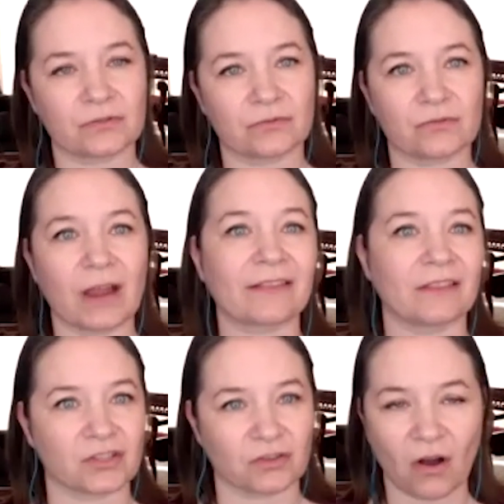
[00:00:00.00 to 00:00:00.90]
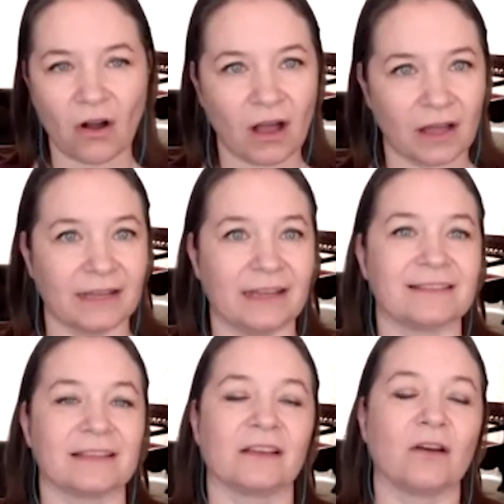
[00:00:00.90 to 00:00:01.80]
track that you're on and
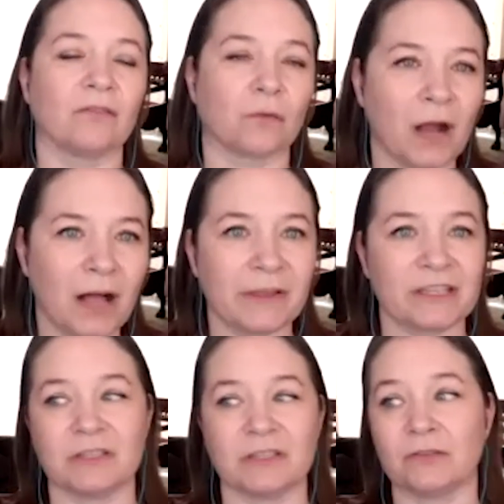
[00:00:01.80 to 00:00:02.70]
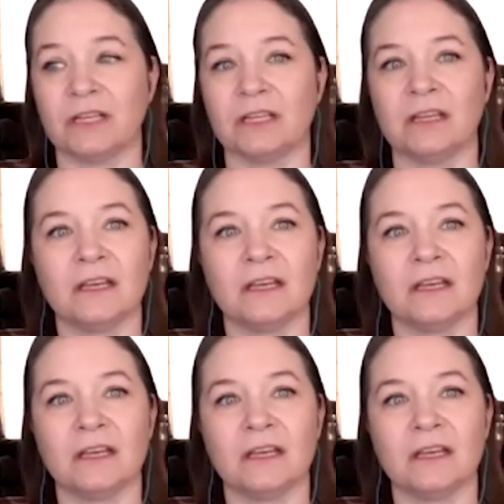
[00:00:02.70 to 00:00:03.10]
it's like overwhelming to be doing